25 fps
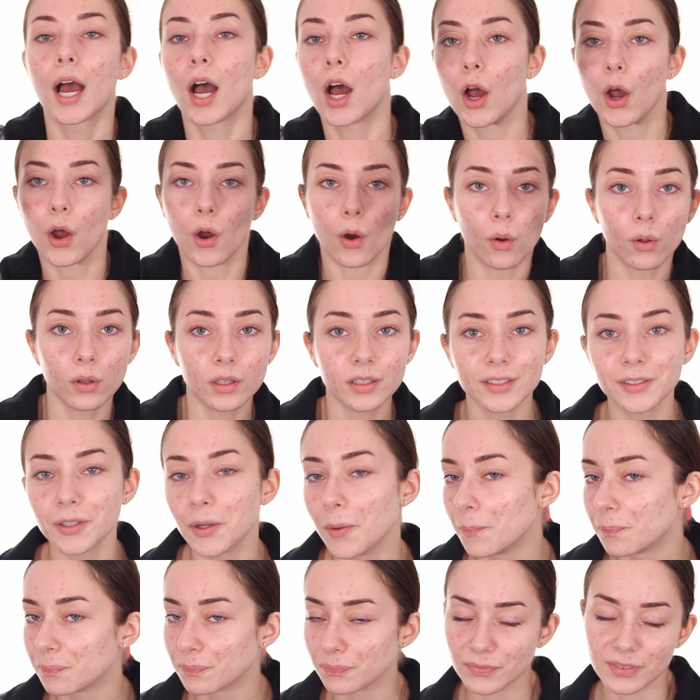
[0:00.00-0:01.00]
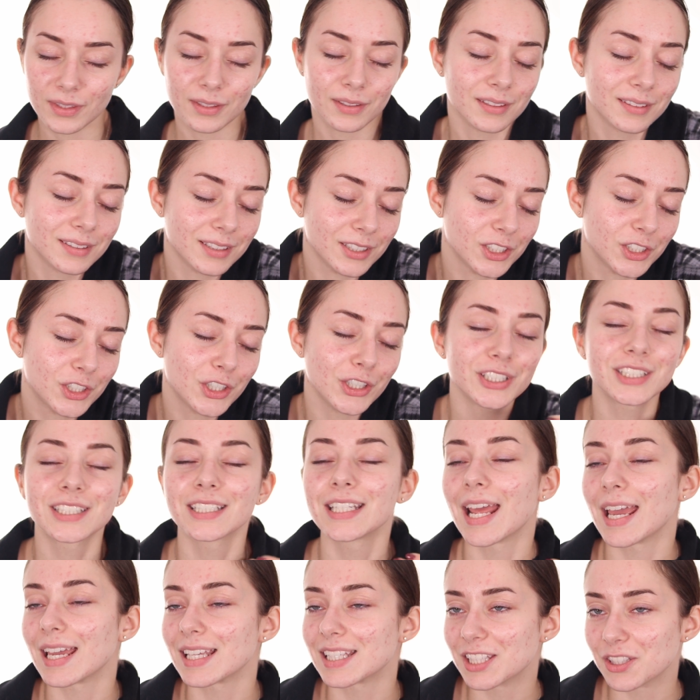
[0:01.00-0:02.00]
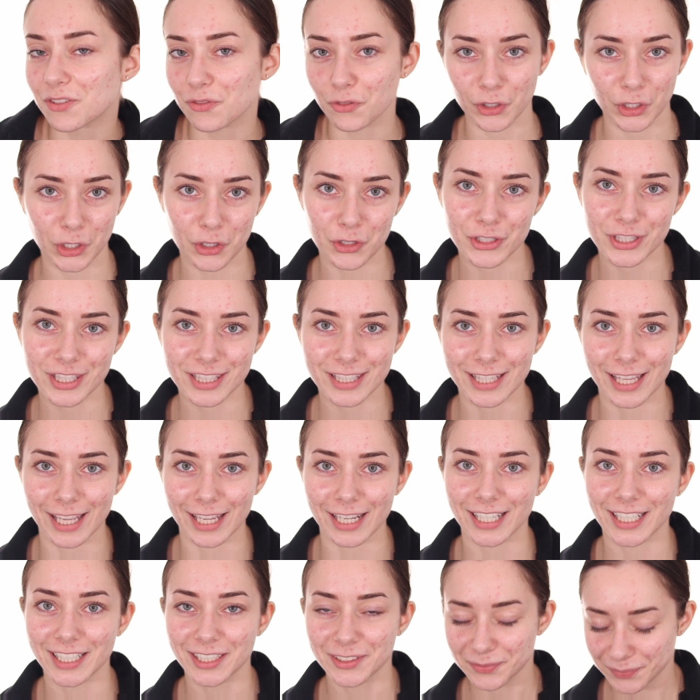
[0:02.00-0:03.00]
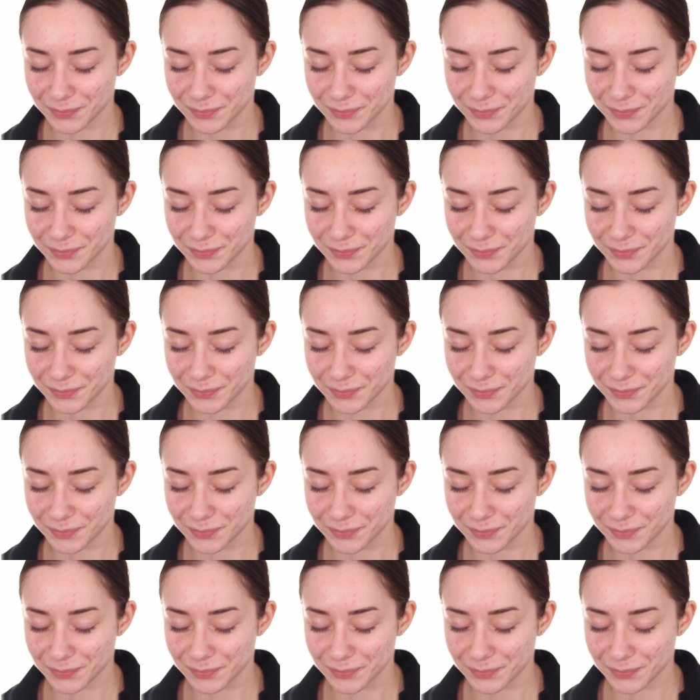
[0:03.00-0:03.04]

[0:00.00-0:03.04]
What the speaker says: a whole goodness for your skin.